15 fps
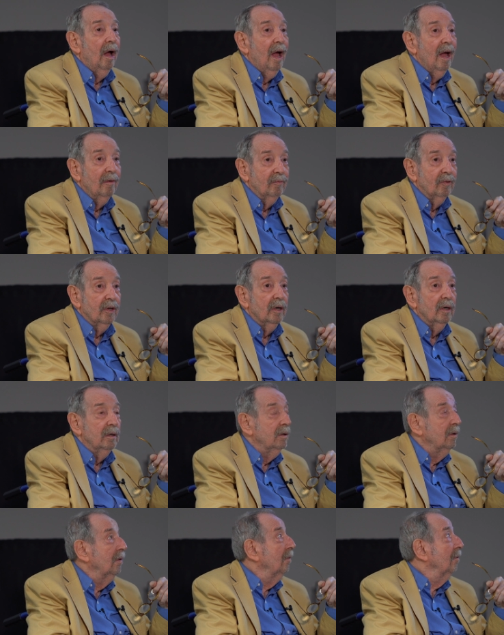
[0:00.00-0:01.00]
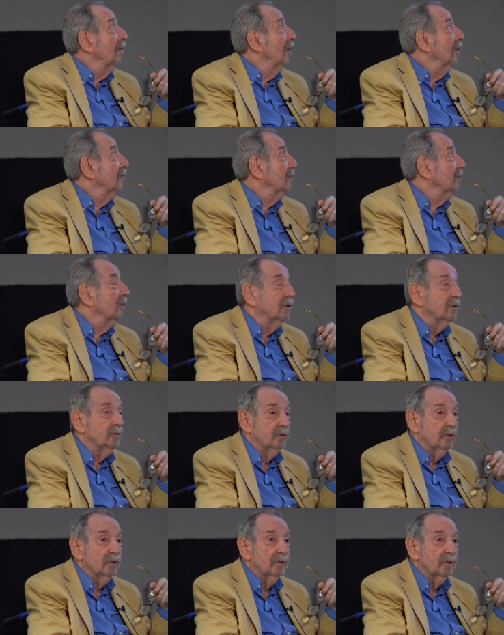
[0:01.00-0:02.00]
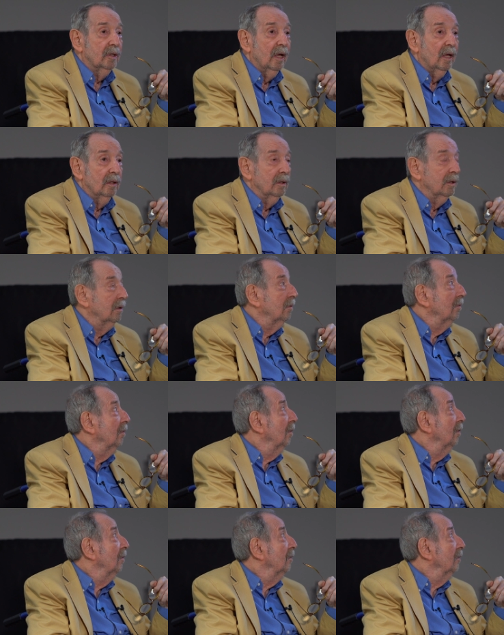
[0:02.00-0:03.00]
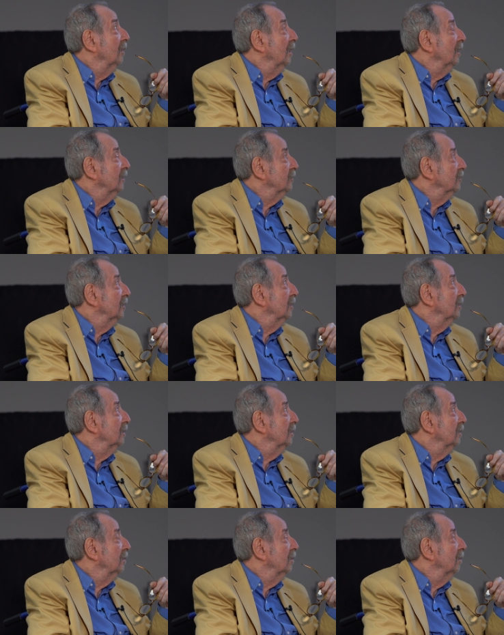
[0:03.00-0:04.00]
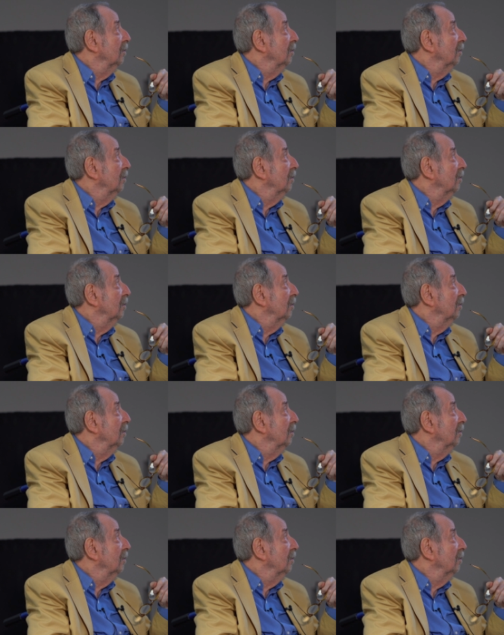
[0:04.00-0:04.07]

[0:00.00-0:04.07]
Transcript: heavier and closer together. Next slide.